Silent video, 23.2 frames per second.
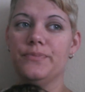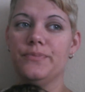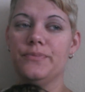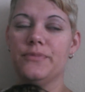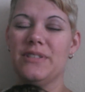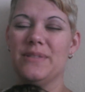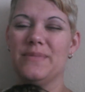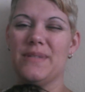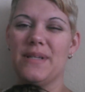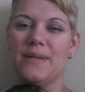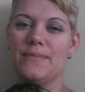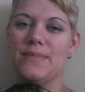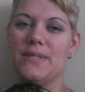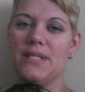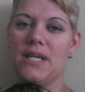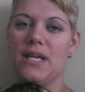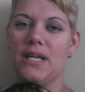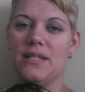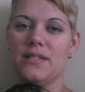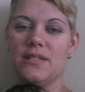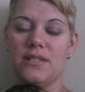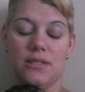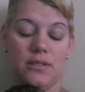Sometimes he
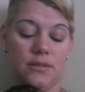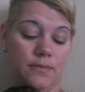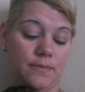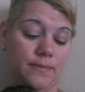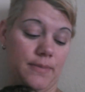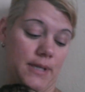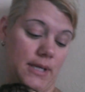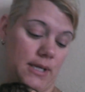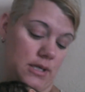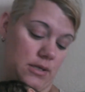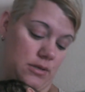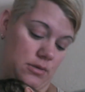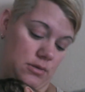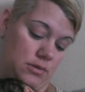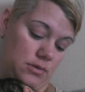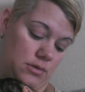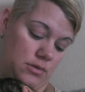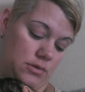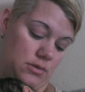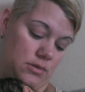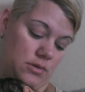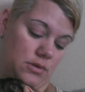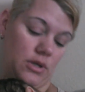does, but,
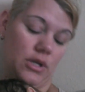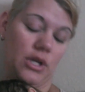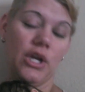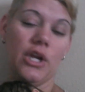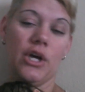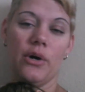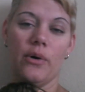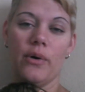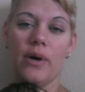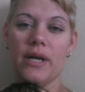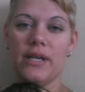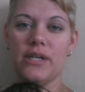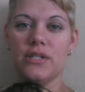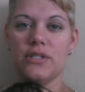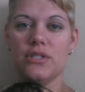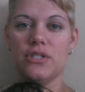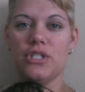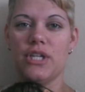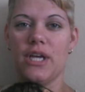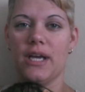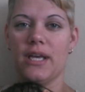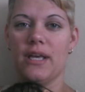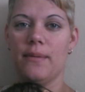you know, I just
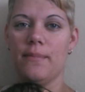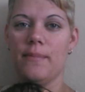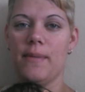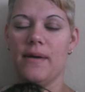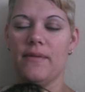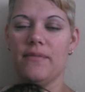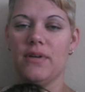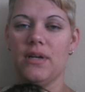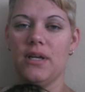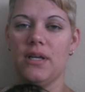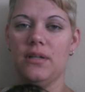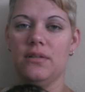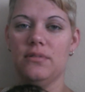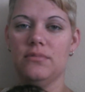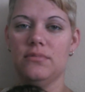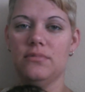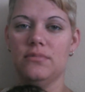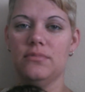check him every